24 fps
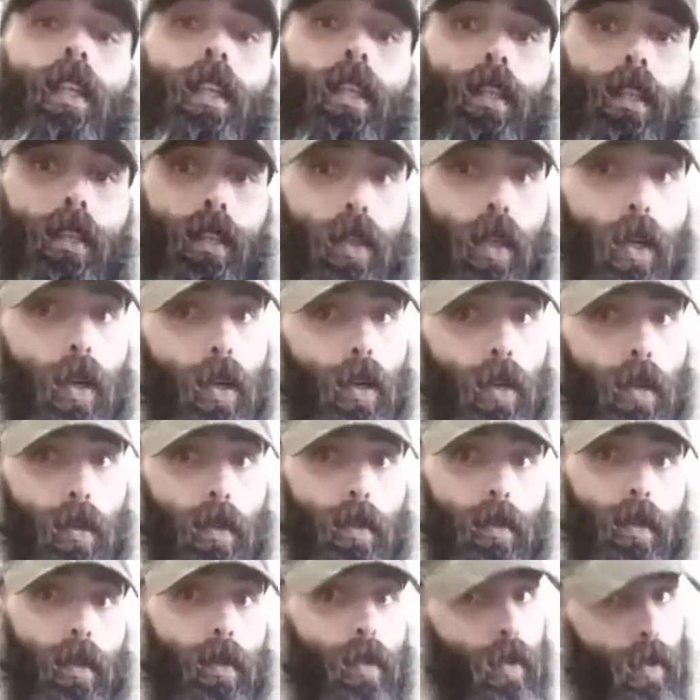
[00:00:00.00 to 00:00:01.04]

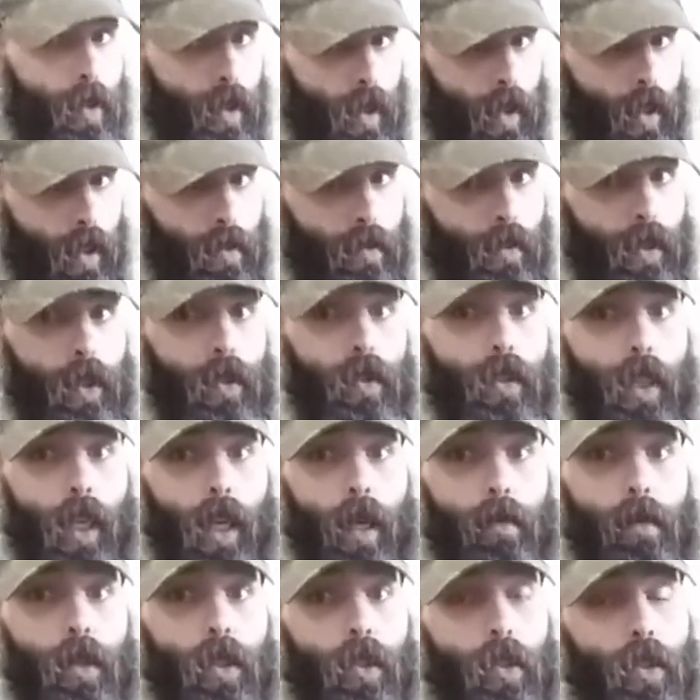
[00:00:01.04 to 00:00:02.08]
So the few
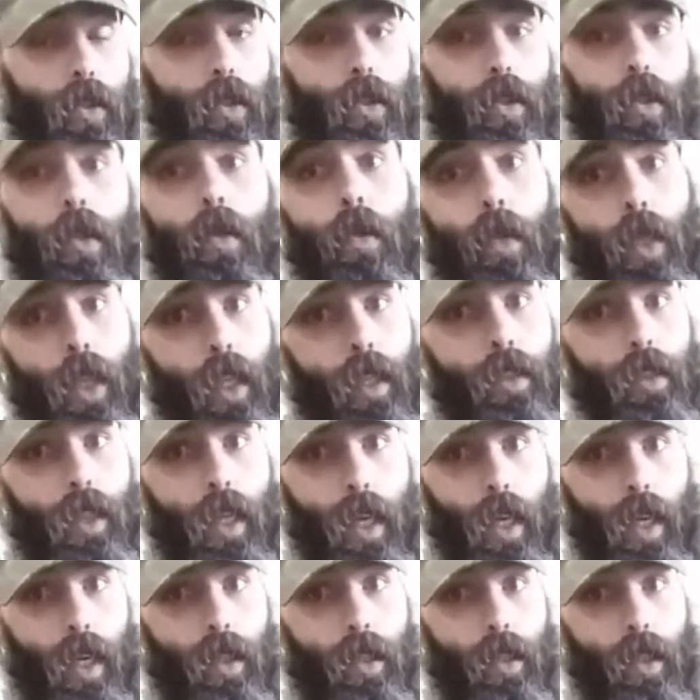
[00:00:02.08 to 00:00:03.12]
times you do get to
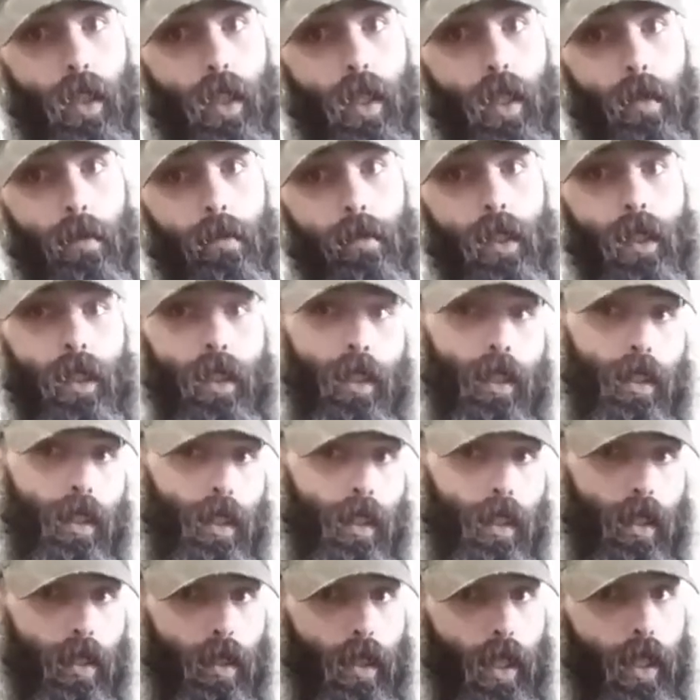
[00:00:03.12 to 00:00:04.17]
handle them,
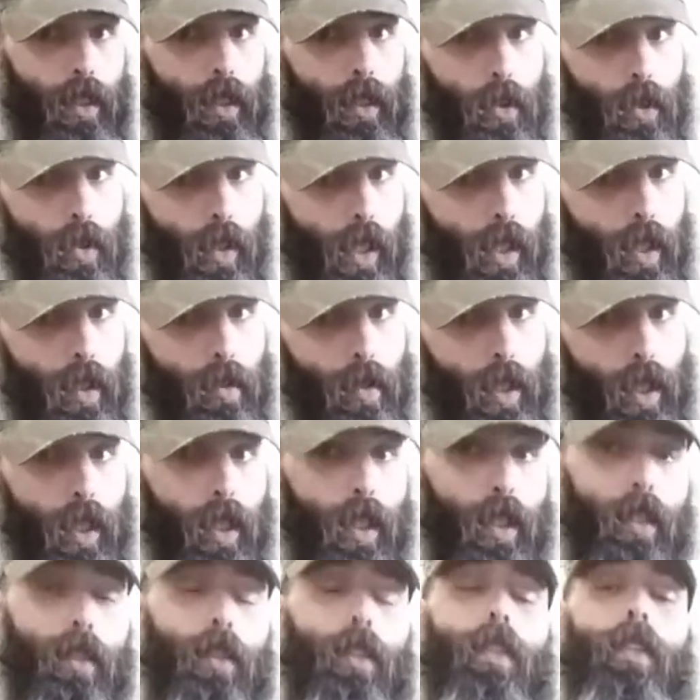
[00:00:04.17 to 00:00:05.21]
either at the training
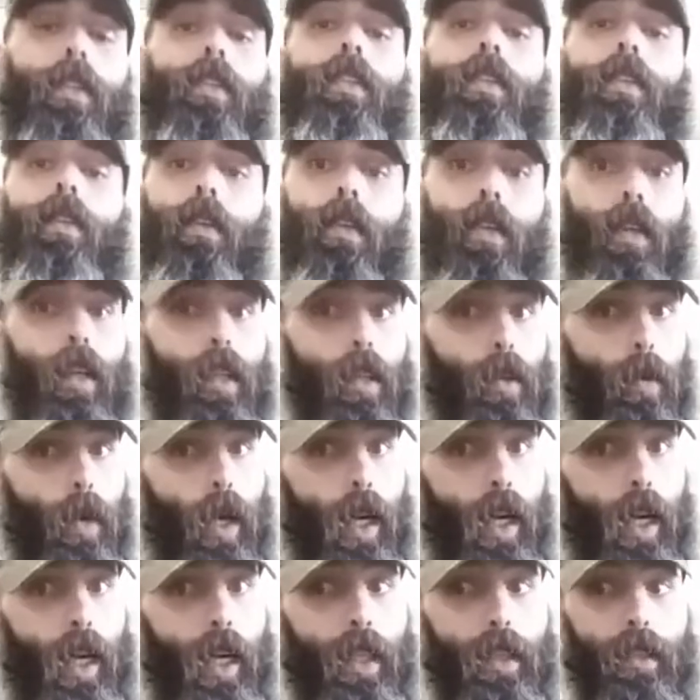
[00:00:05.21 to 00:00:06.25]
range or
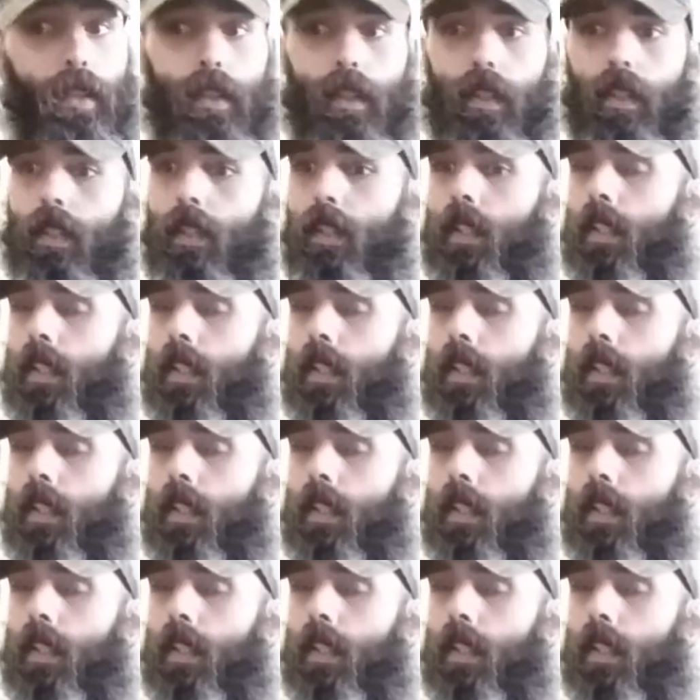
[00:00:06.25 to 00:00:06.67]
otherwise,